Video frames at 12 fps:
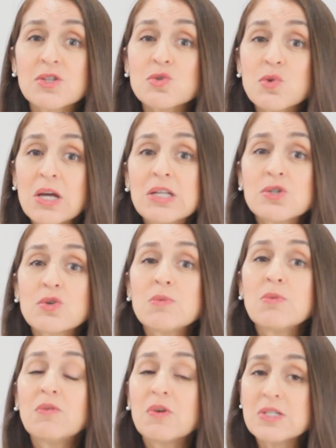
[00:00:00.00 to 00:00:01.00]
trying to
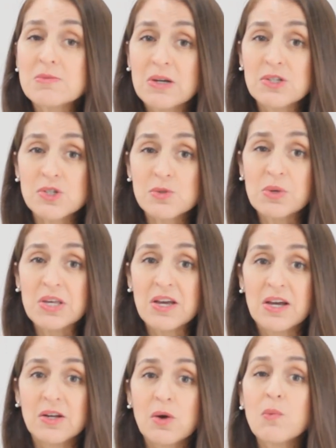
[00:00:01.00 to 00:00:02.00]
remove as much as we can.